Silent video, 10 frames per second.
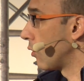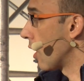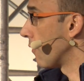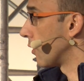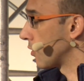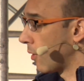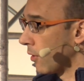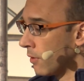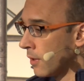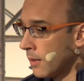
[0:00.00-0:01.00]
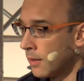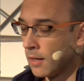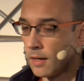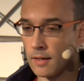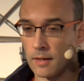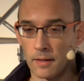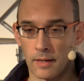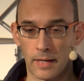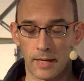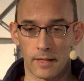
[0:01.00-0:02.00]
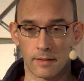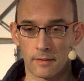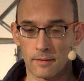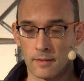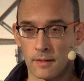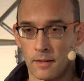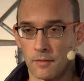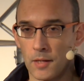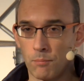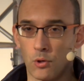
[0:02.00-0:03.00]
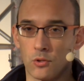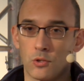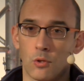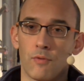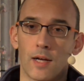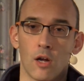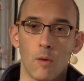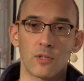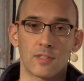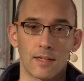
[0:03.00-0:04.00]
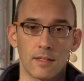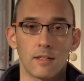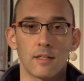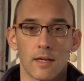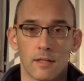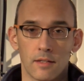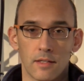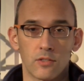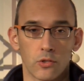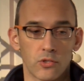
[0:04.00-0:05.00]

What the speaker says: governance model. And that points to the fact that OpenStack in the end is a